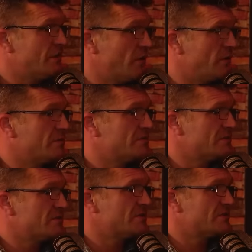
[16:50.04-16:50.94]
I know it
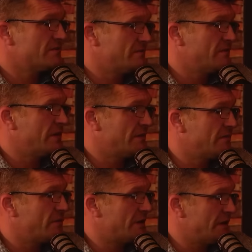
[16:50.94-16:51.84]
was just
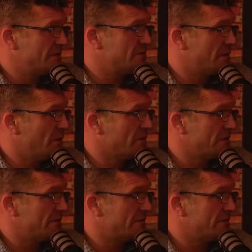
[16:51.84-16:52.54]
for kids with learning yeah.